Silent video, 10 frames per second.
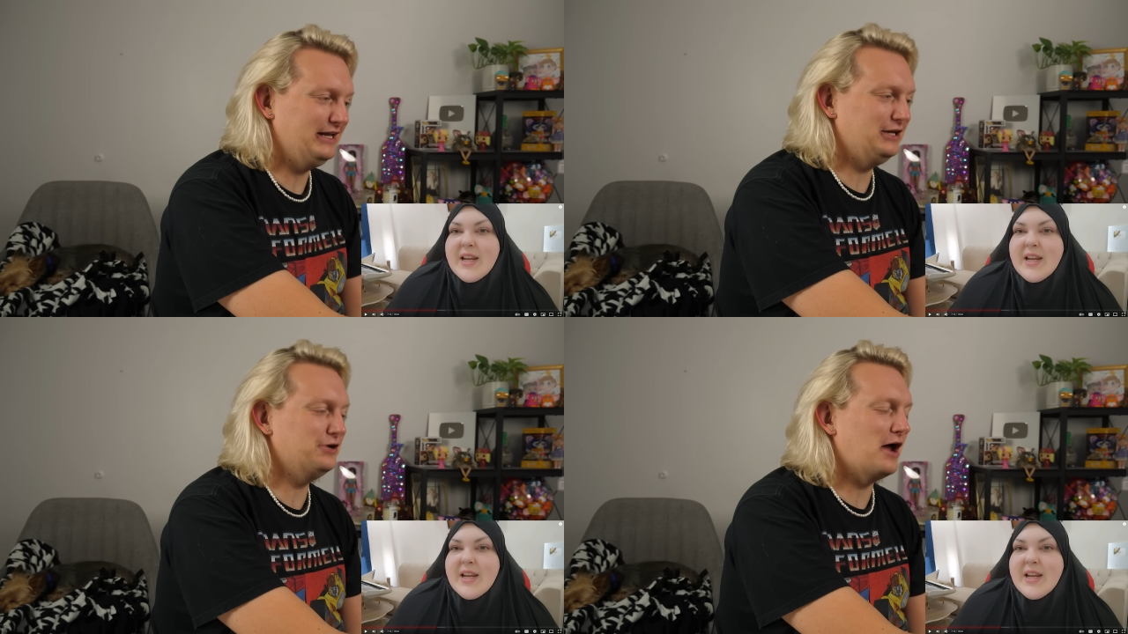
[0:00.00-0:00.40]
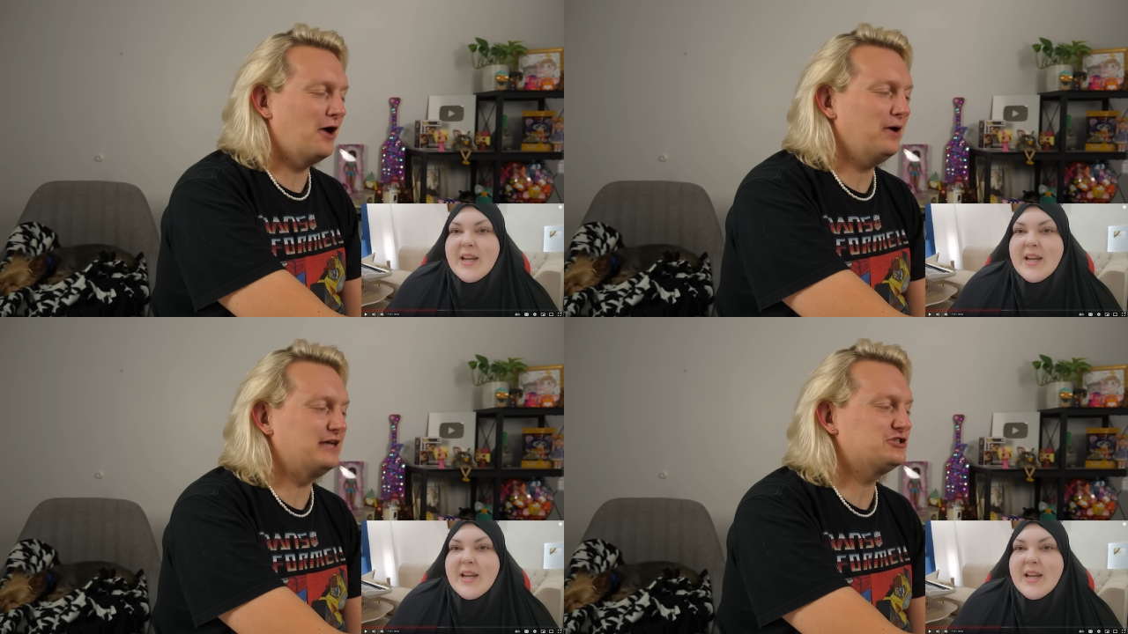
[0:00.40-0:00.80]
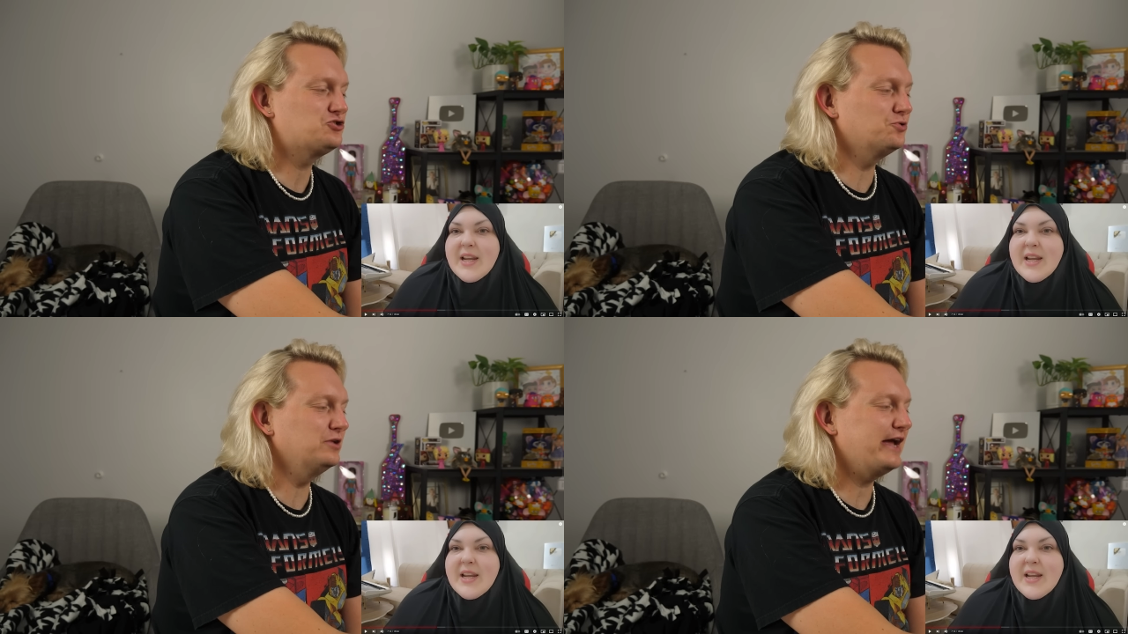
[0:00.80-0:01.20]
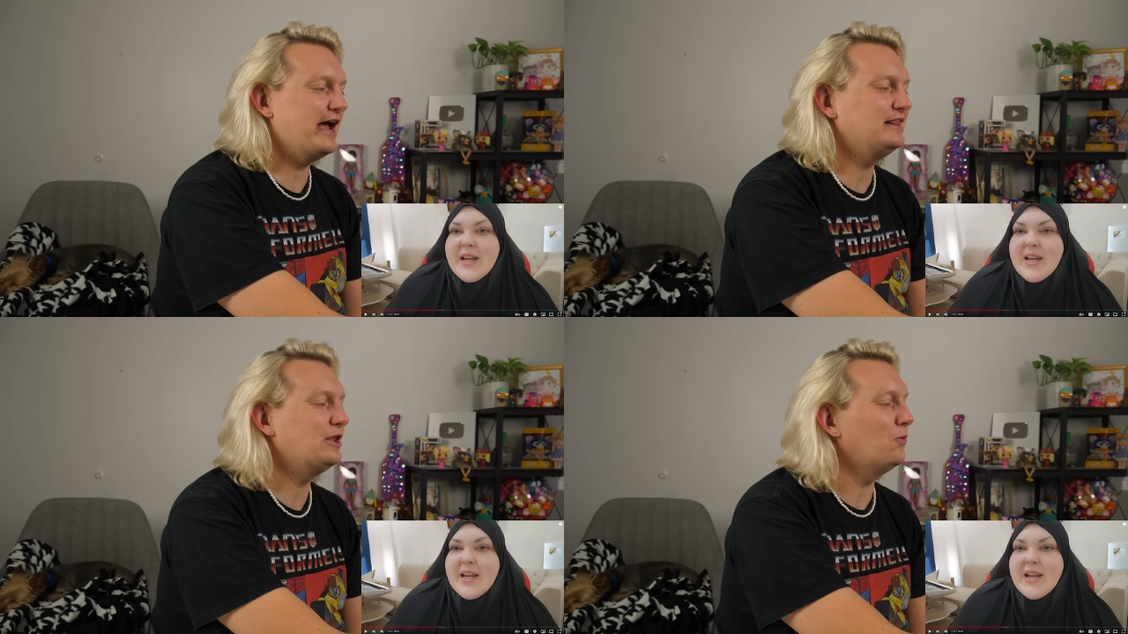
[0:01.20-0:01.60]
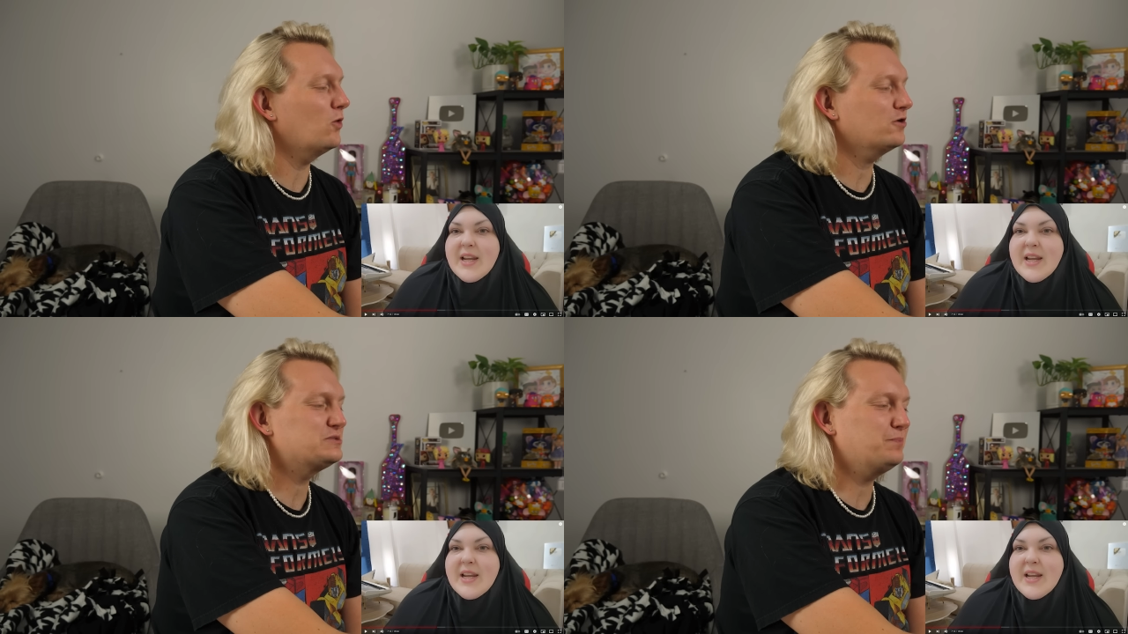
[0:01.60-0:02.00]
Speaker 1: You know, is Julia in the
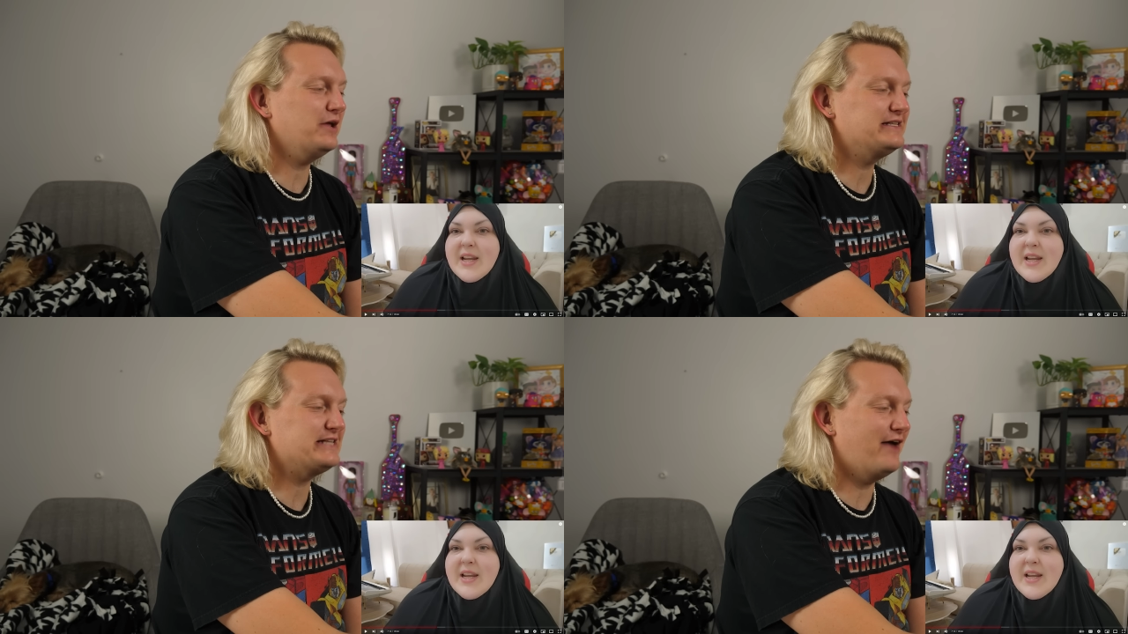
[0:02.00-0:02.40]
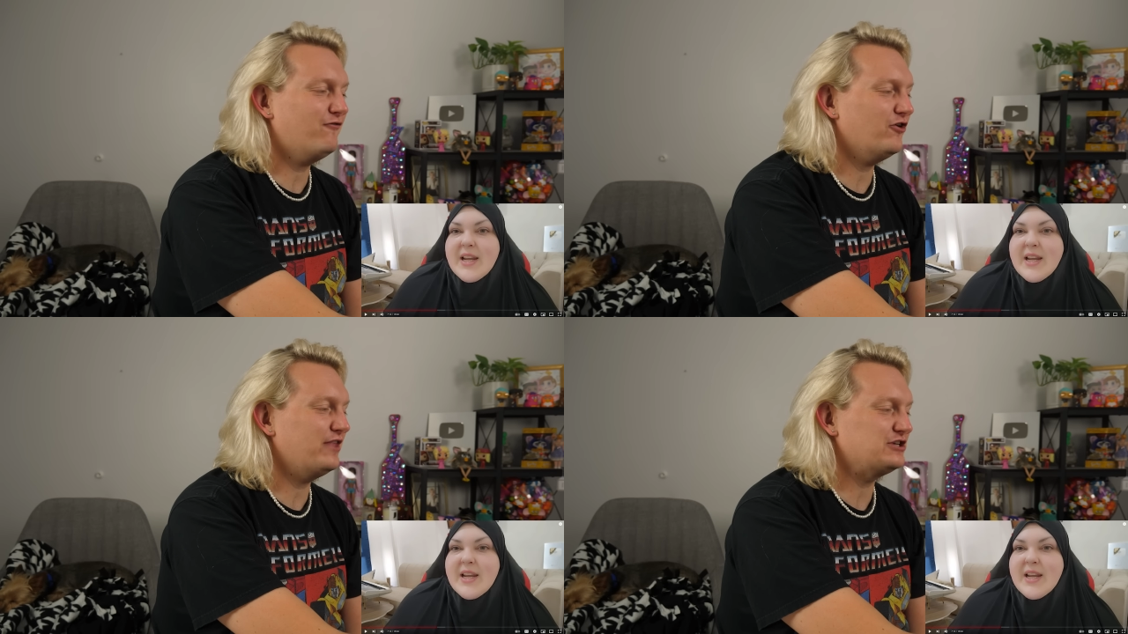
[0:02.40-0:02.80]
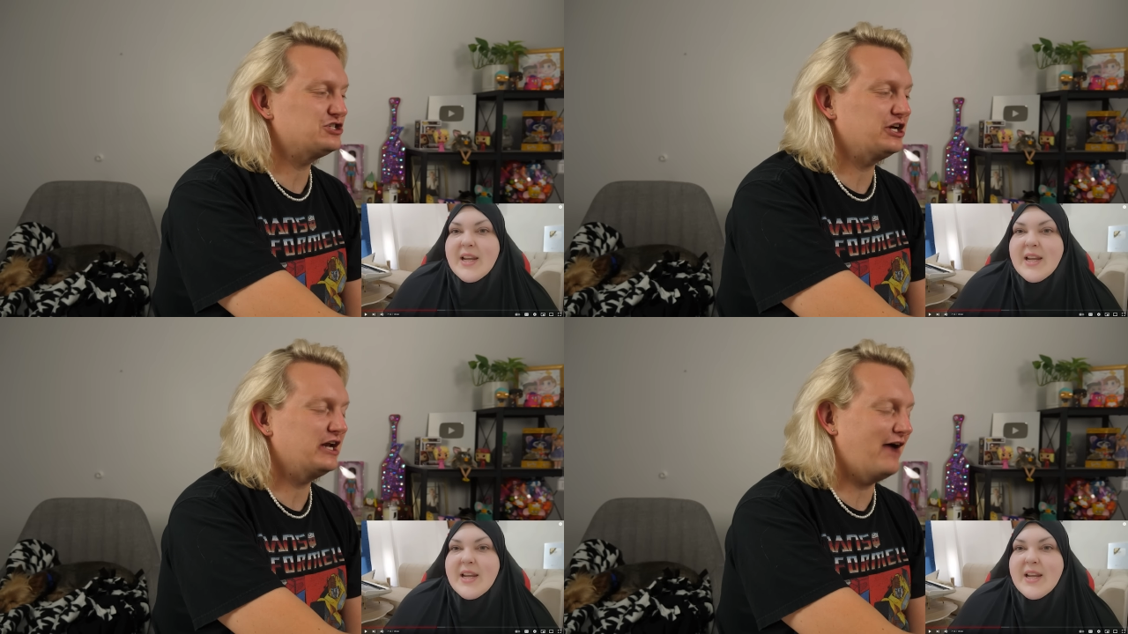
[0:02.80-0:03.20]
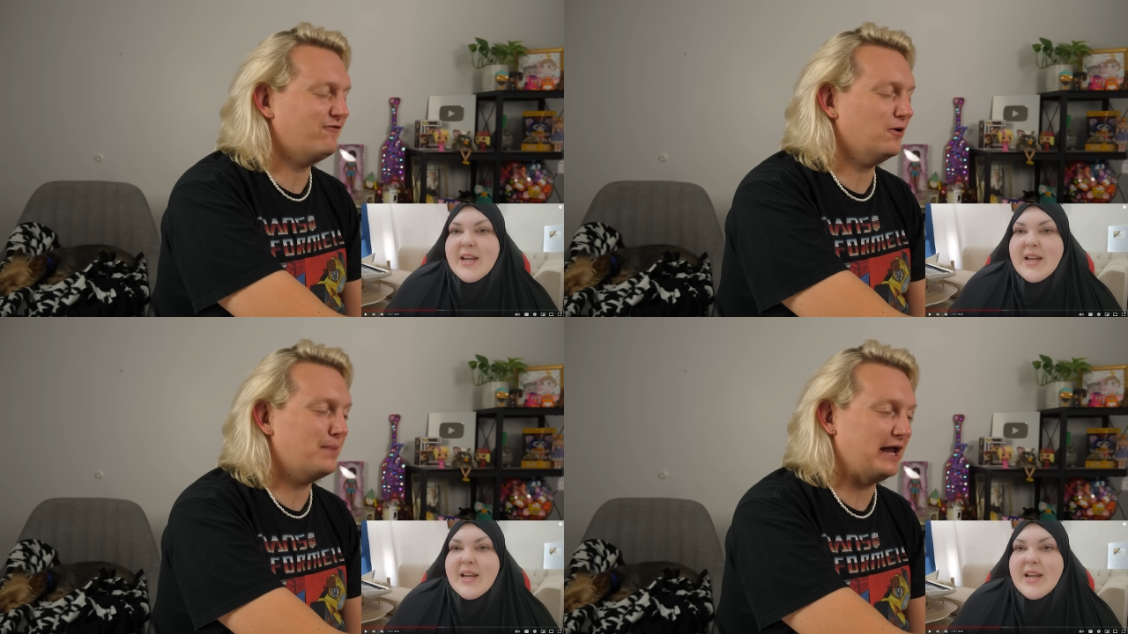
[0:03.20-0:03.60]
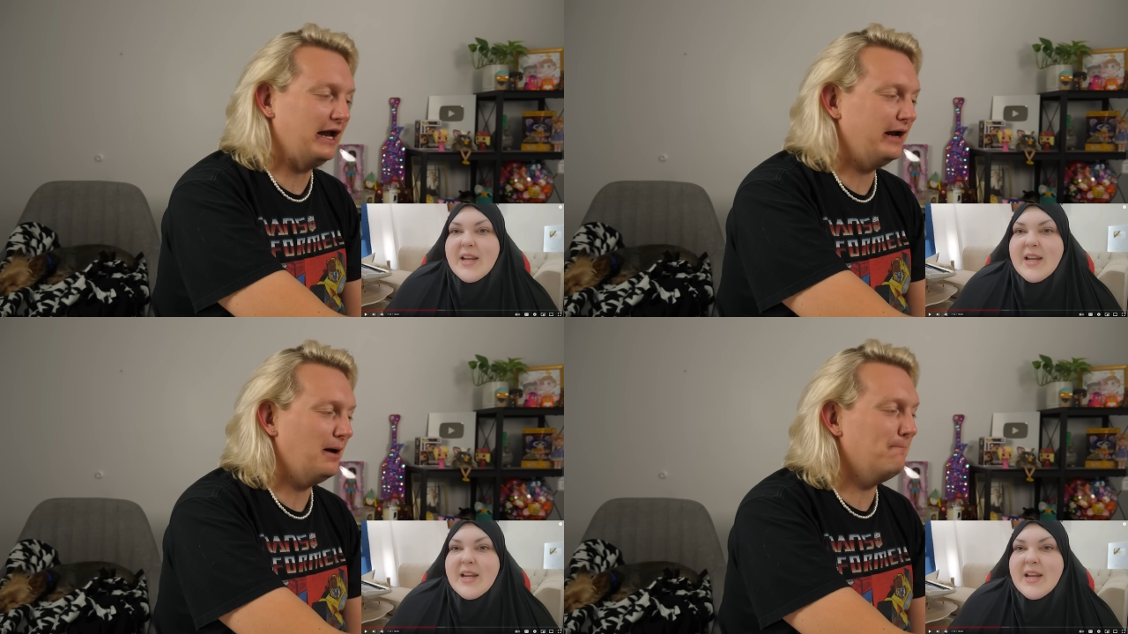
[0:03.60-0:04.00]
worst place ever that she could ever be?